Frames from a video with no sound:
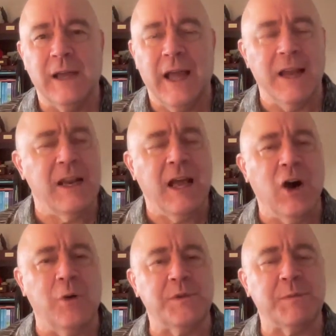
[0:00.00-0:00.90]
And it
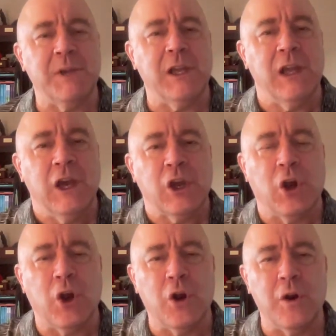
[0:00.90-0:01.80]
helps me
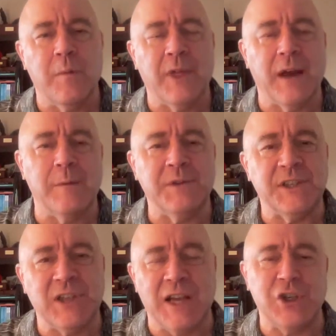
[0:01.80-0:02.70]
curb that
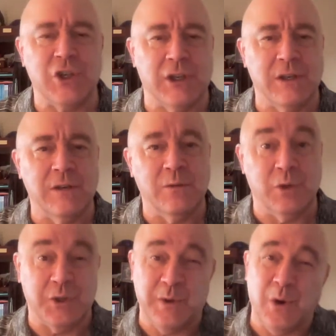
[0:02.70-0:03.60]
obsession,
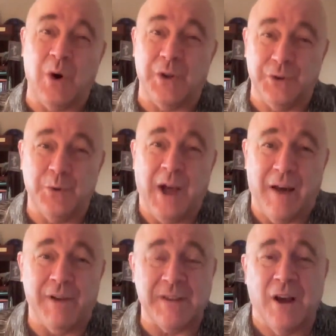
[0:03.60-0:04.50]
which we all do
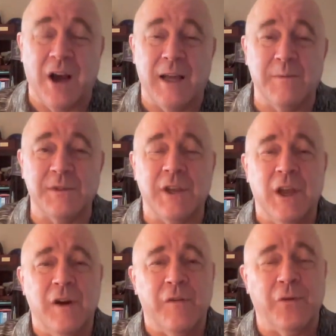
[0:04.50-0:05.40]
have at times,
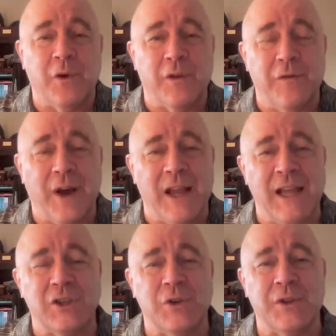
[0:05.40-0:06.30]
for the
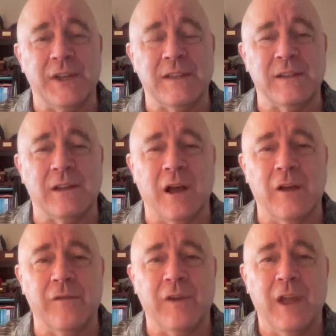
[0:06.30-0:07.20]
financial things in
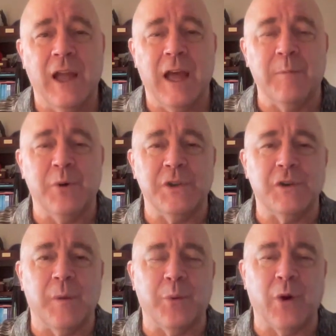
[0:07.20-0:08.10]
life and puts
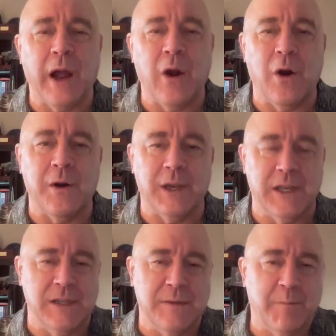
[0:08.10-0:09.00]
our
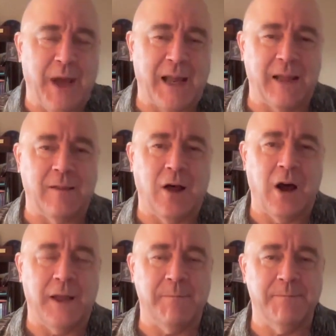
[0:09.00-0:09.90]
priorities back in
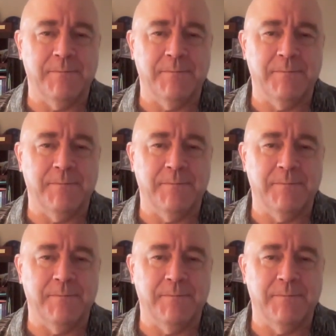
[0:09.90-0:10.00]
line.